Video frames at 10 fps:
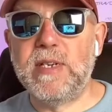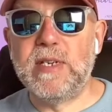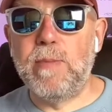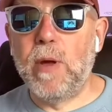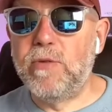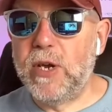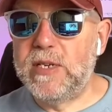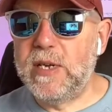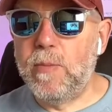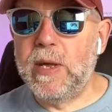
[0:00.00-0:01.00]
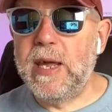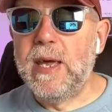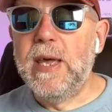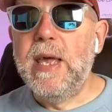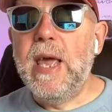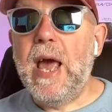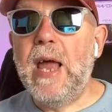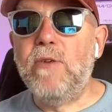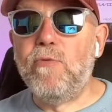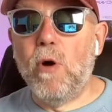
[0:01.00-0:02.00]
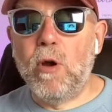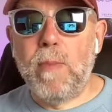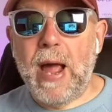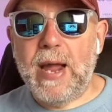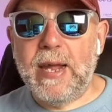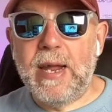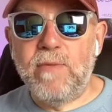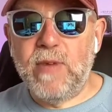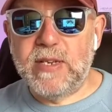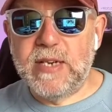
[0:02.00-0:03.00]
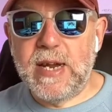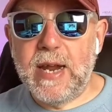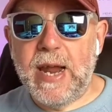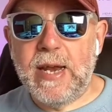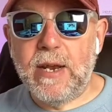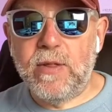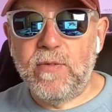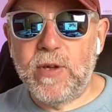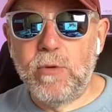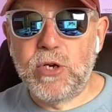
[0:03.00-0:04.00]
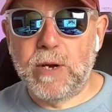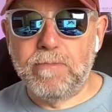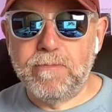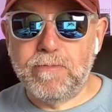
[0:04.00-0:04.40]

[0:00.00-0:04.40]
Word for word: to see both J C B and Rokbak investing in the future.